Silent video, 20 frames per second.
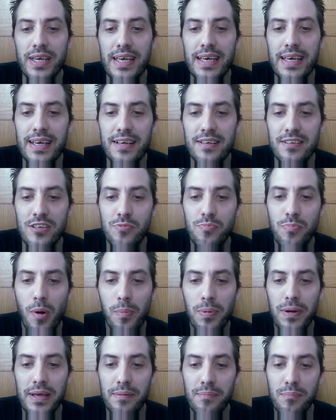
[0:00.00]
Ears is
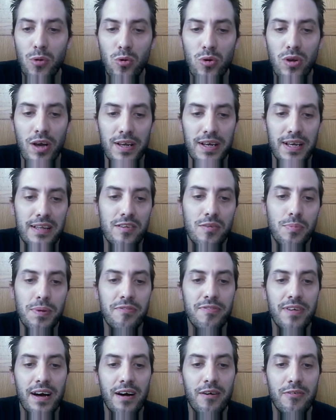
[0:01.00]
probably more likely to be
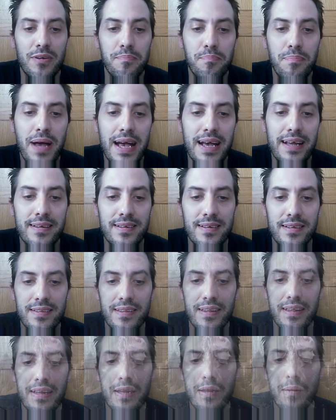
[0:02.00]
found in bed
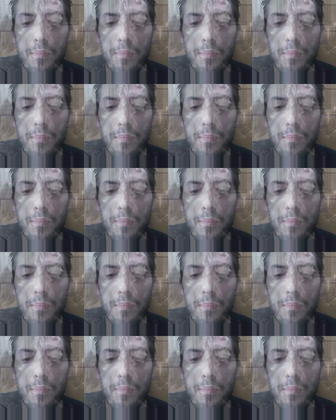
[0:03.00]
than in a